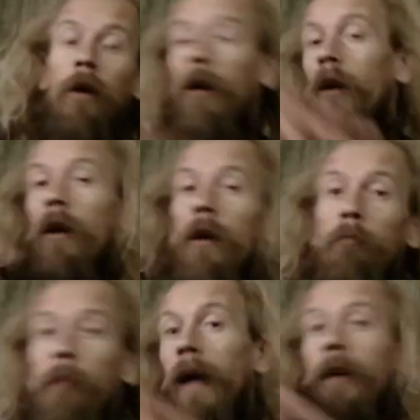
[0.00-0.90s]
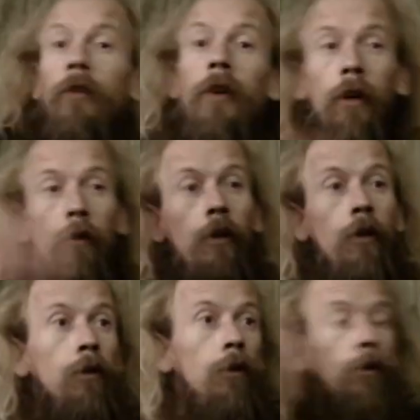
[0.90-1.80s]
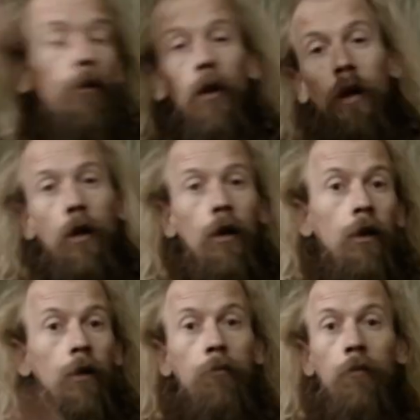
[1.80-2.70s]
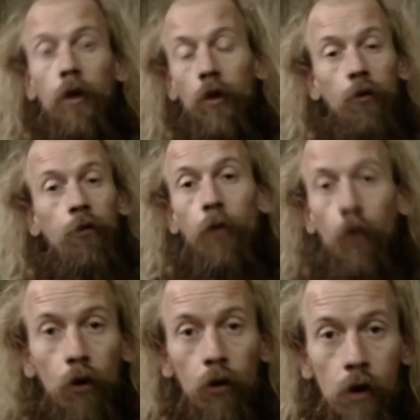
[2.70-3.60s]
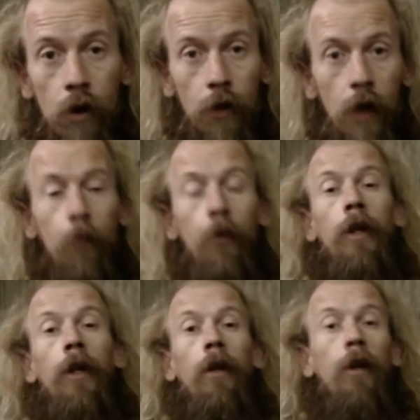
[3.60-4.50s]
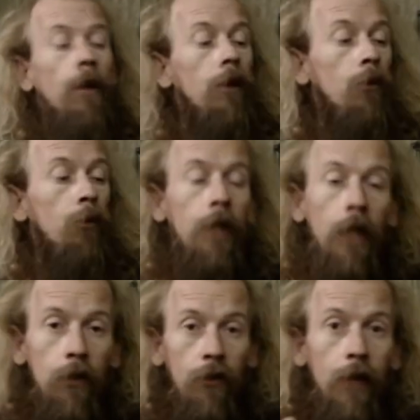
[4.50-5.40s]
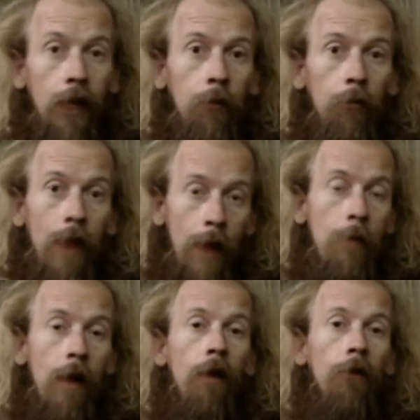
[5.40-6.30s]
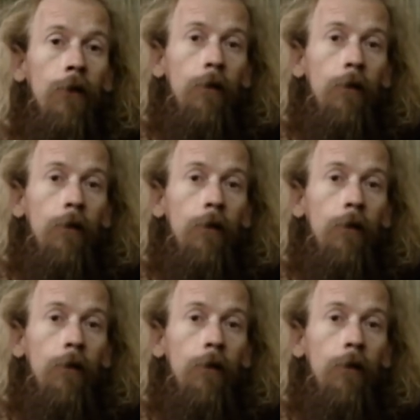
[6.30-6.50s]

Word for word: uh, bacterial um, flora that we we need to keep them healthy.